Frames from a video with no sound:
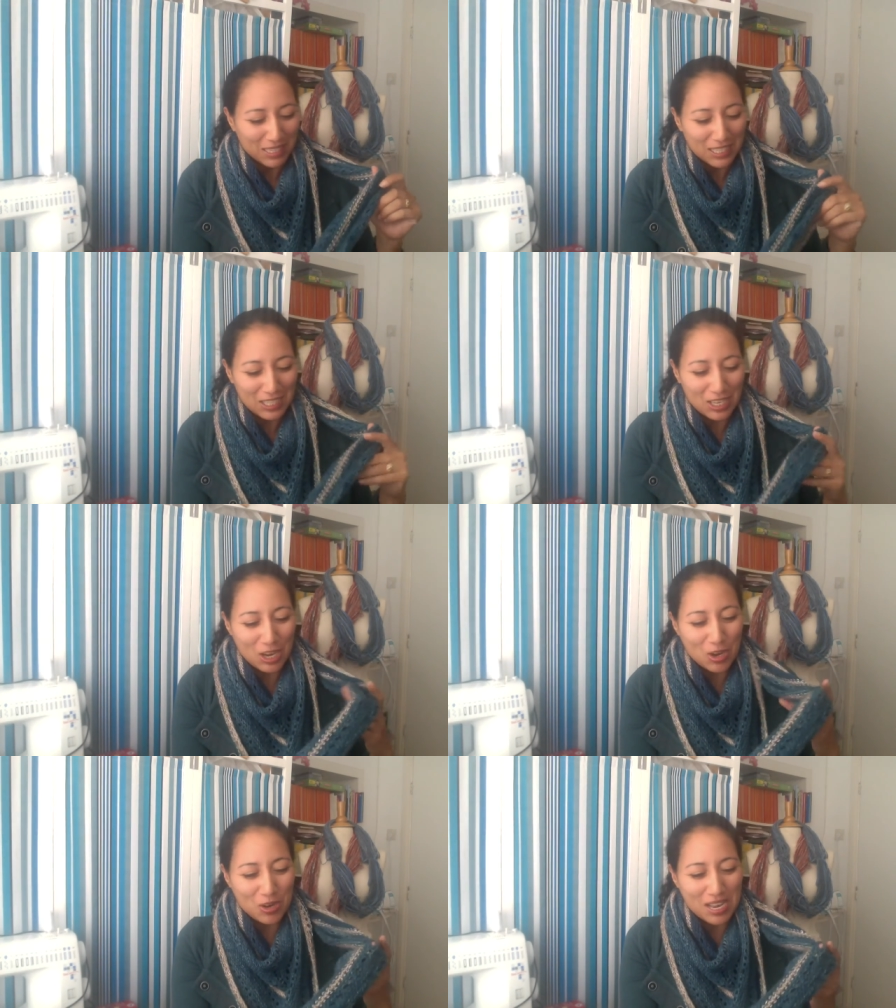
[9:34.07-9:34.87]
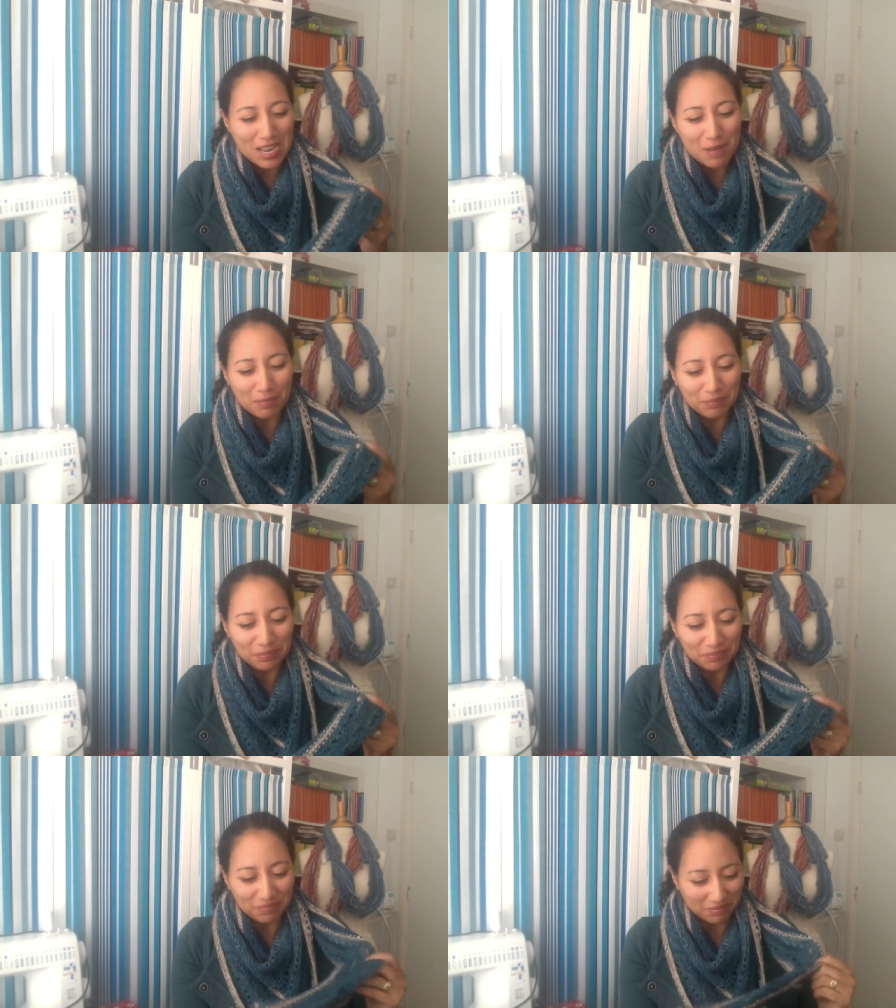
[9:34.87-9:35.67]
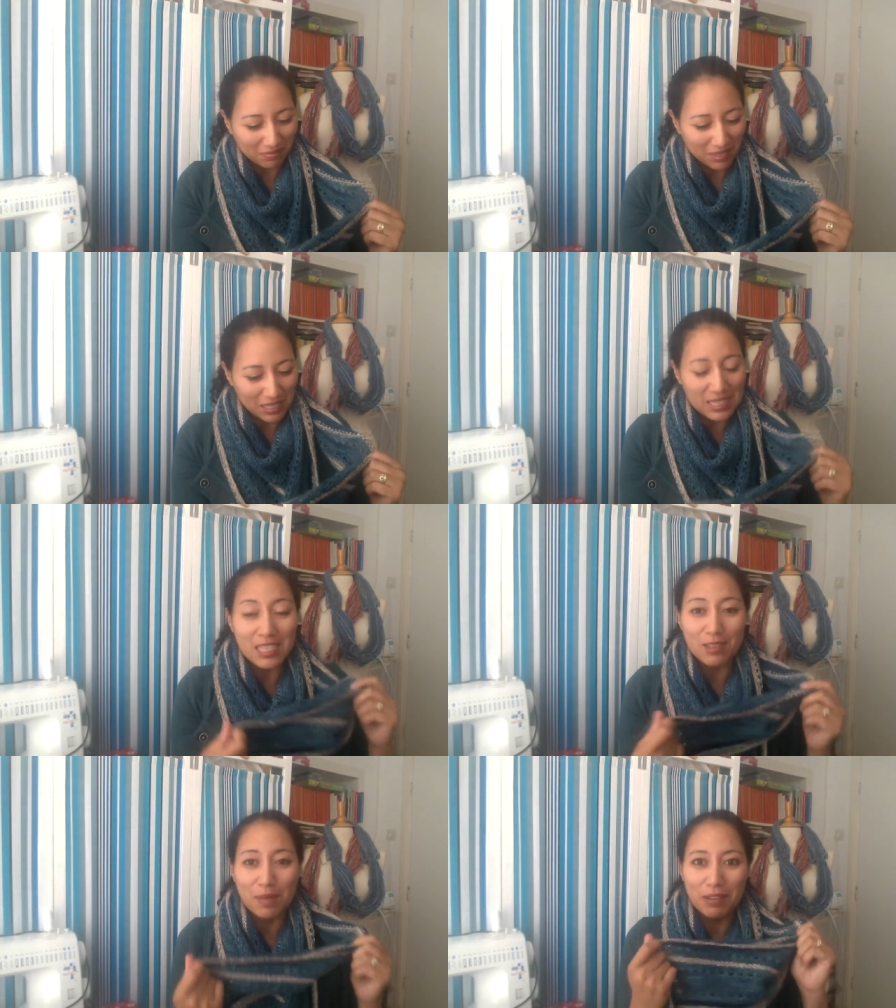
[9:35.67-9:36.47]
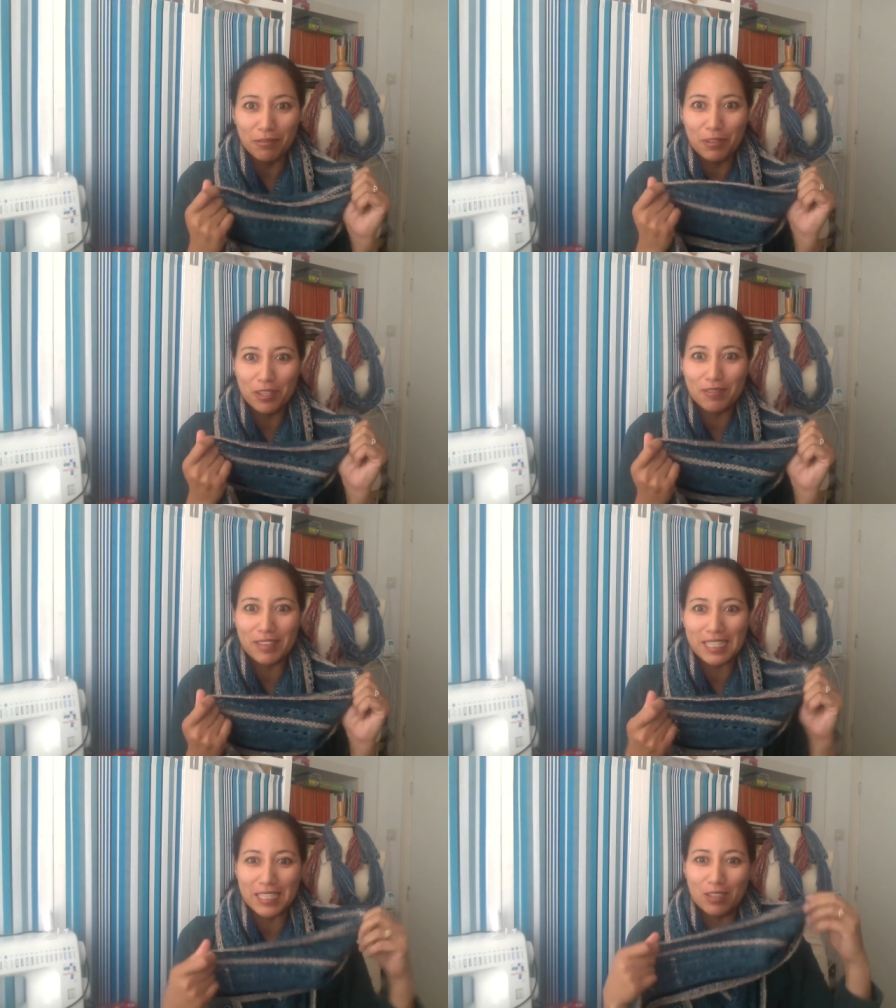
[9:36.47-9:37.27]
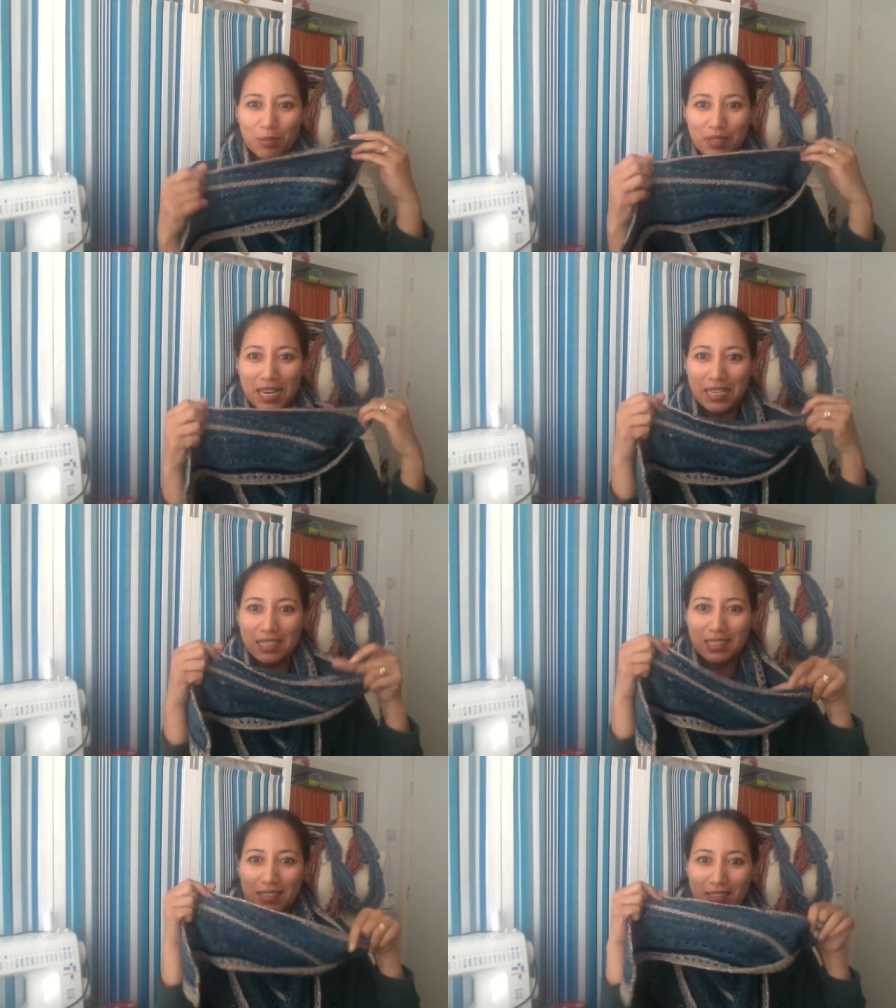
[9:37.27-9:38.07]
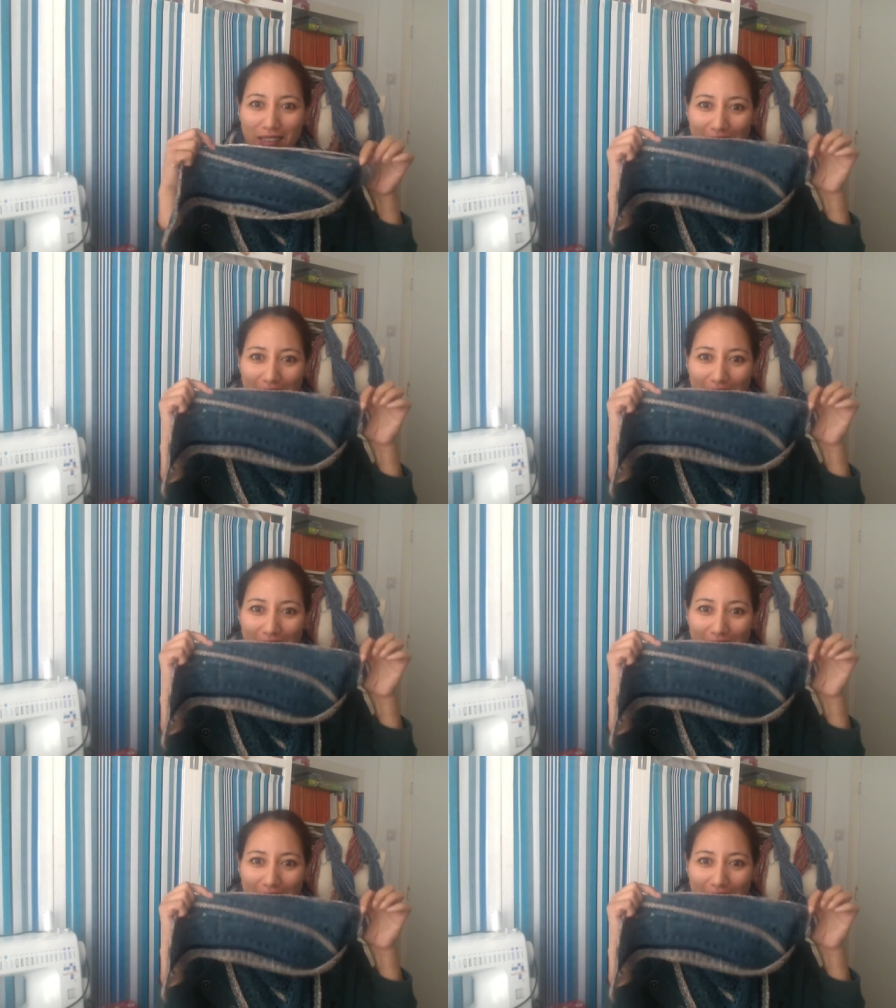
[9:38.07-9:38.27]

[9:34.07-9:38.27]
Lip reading: So this is my first finished object,